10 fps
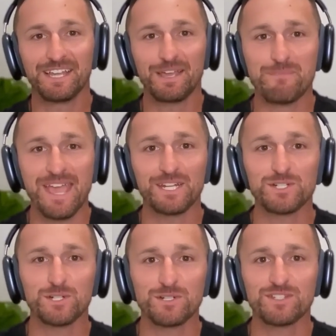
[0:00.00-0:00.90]

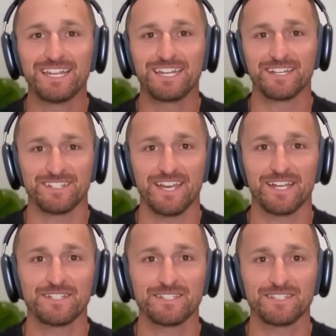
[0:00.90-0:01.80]
managers and
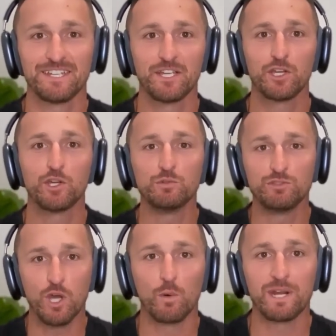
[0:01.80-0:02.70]
execs who
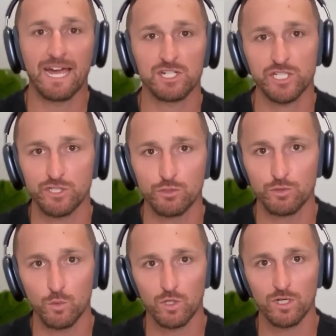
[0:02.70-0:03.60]
don't actually do
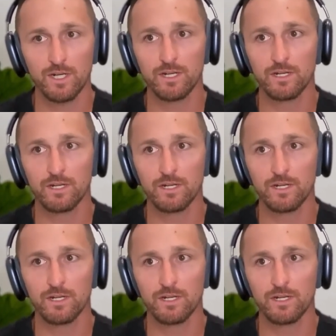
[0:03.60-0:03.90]
the work